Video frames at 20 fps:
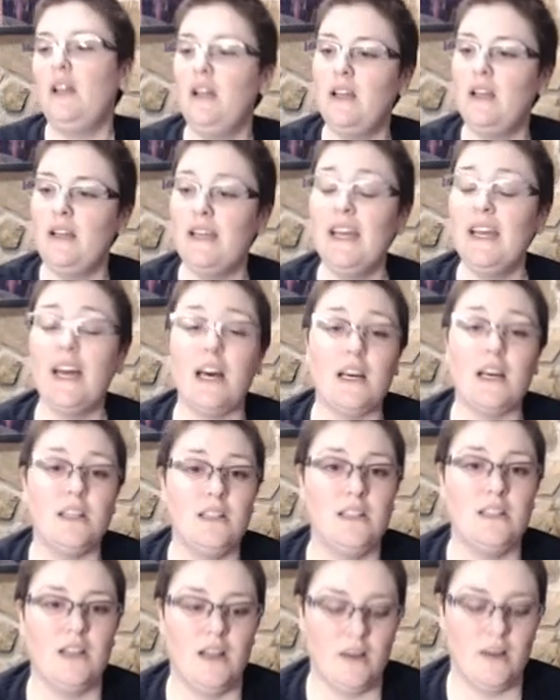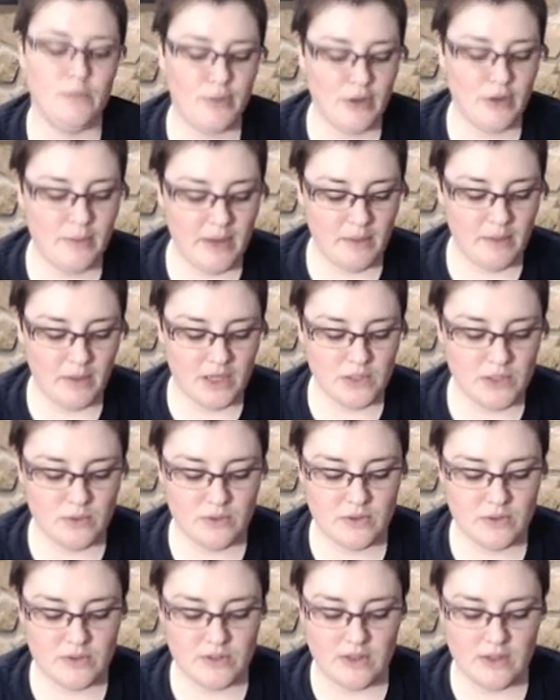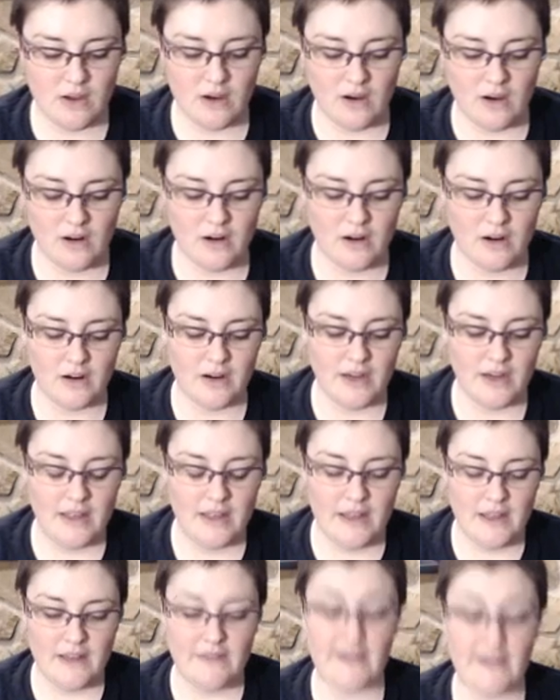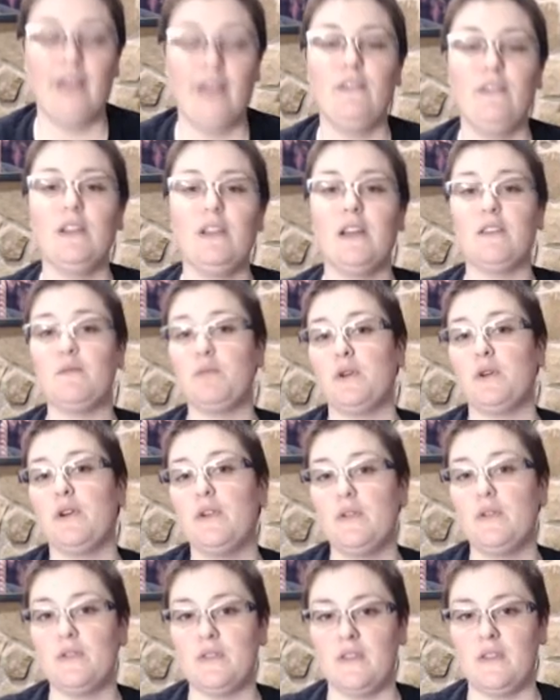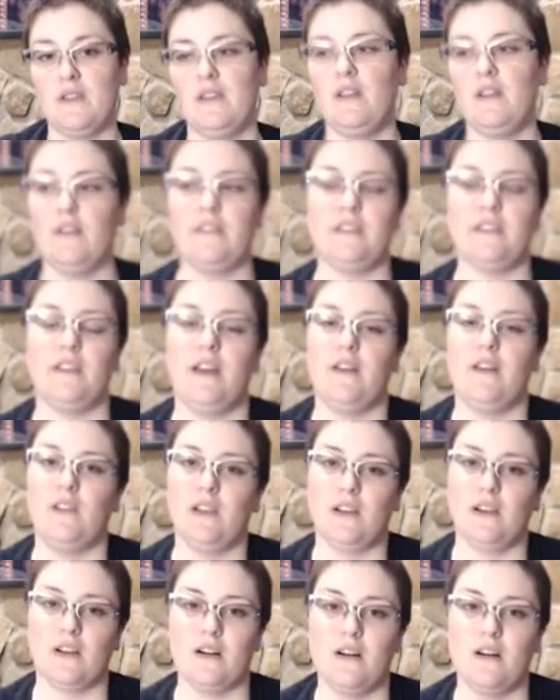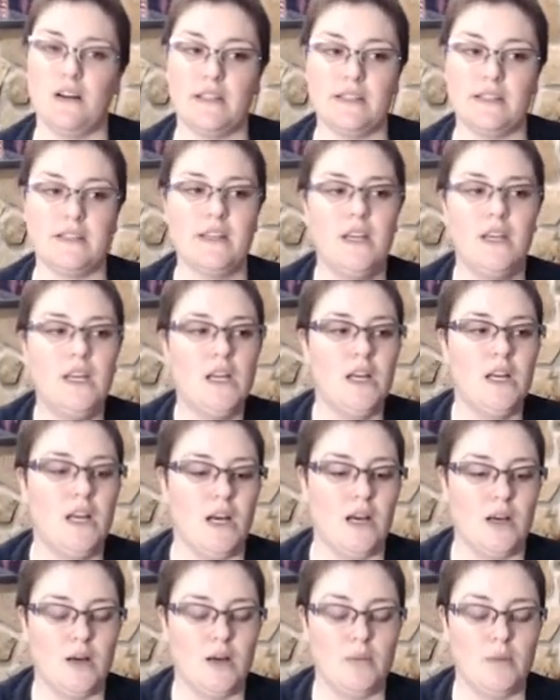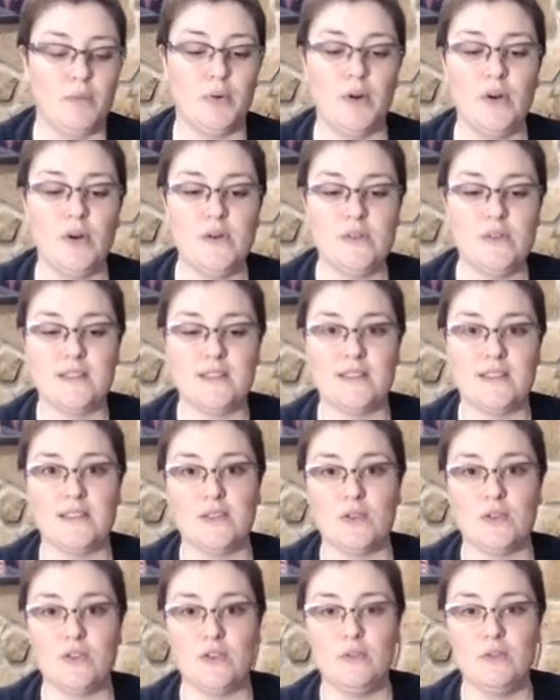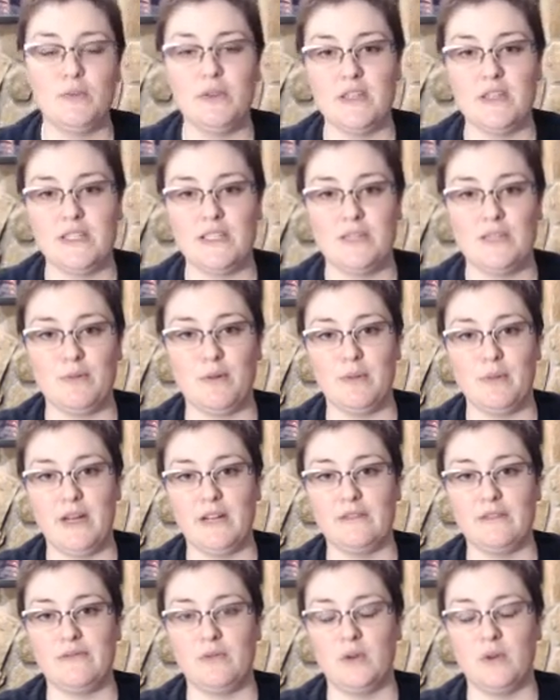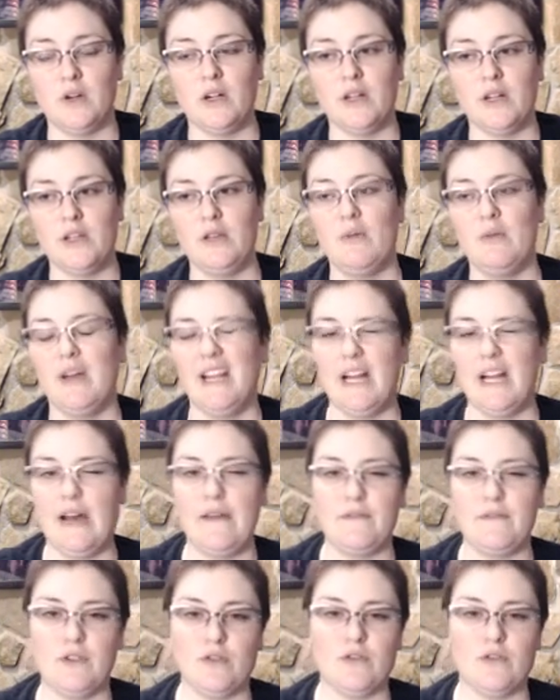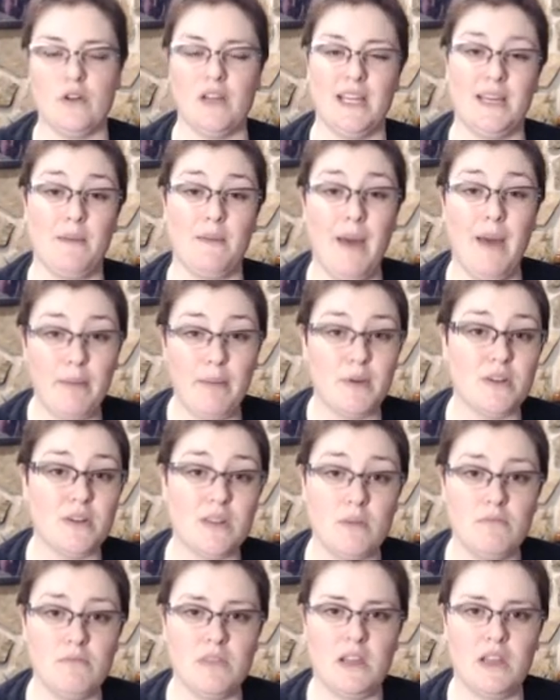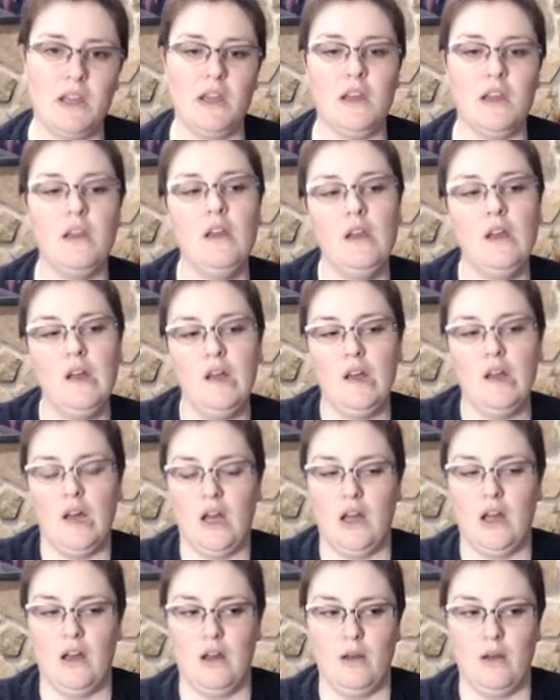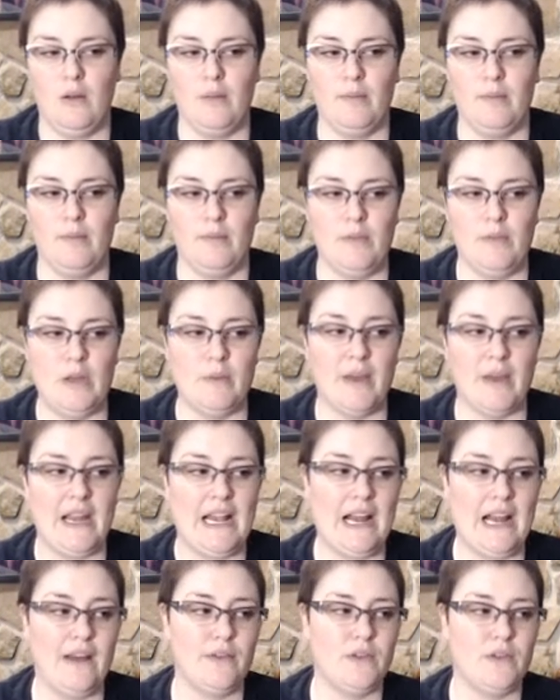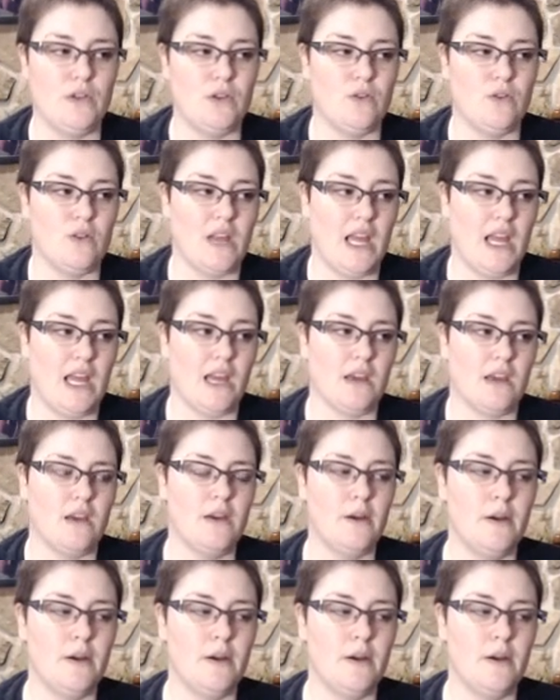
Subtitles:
yeah, pre-made modules they have a lot of pros, and they obviously have a lot of cons. Pros is that they're super easy to prepare for. You might have to draw, like, a map or something. You might have to, like...